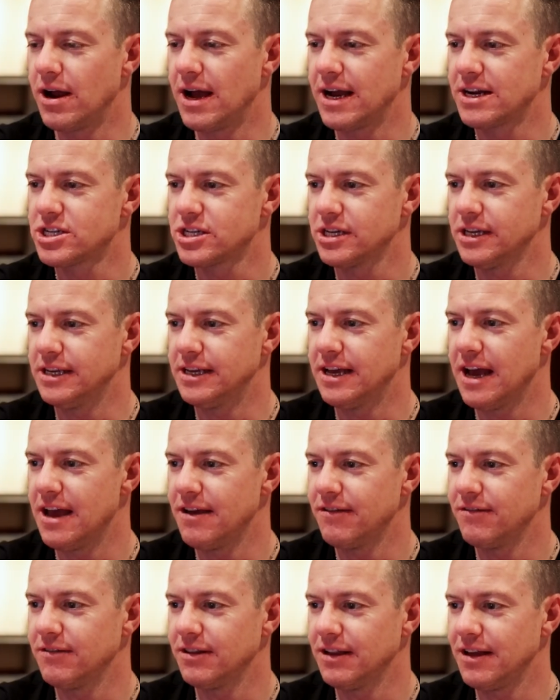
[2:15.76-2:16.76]
I actually
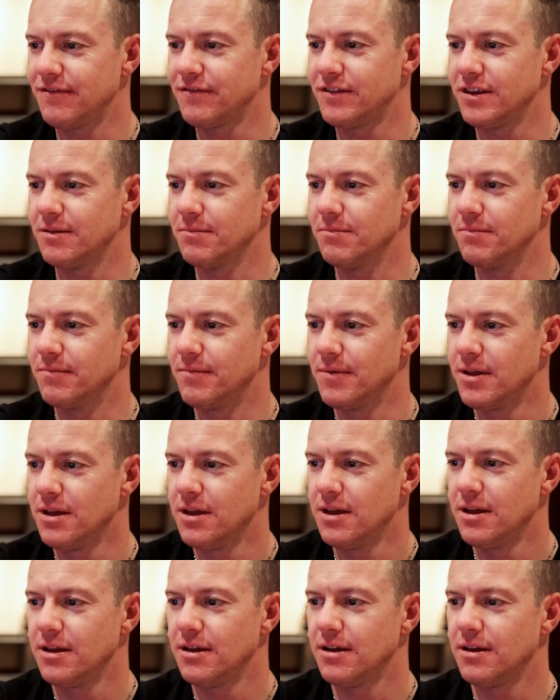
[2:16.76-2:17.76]
left him
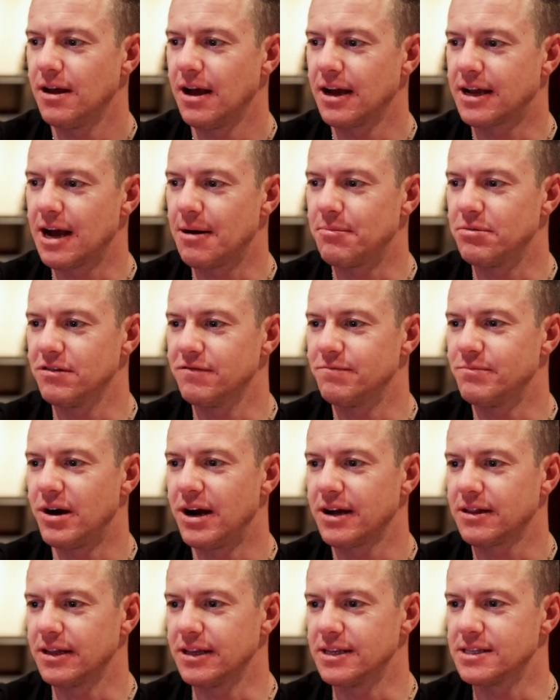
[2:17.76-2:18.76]
a couple of
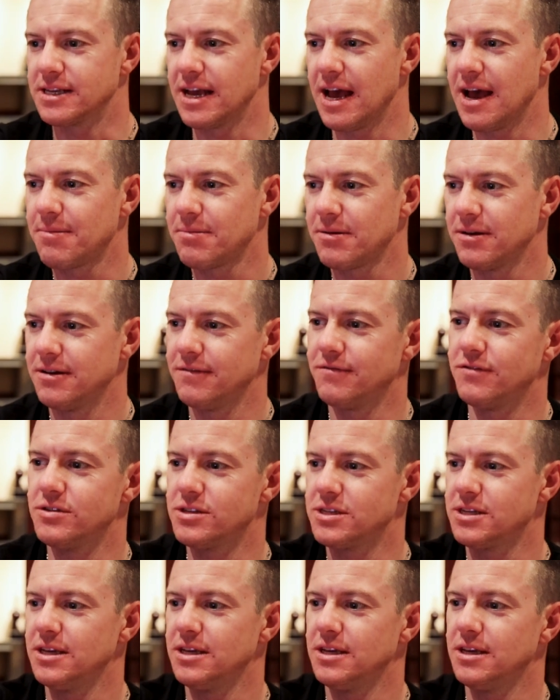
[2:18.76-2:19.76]
bike lengths gap, and if you
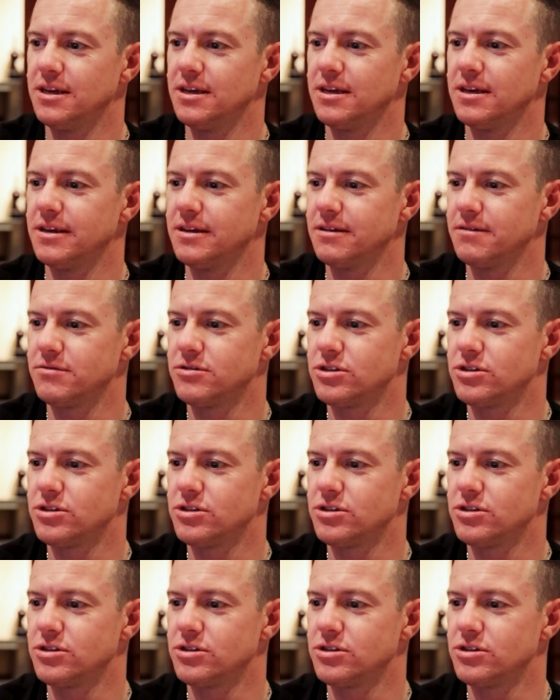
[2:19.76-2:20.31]
see here,